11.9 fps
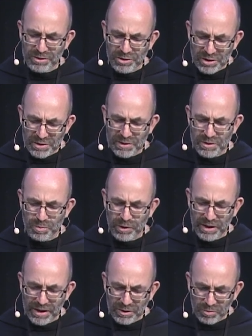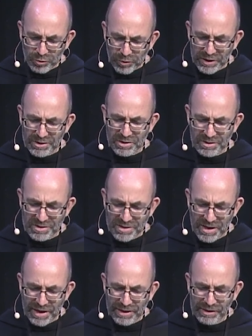Jesus began to preach and
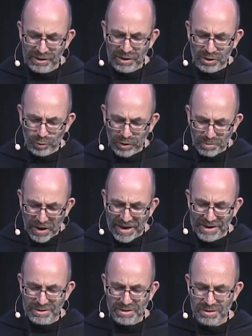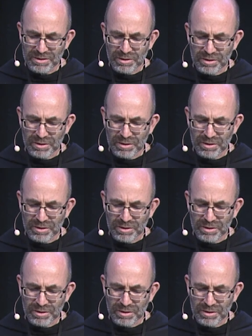say, repent,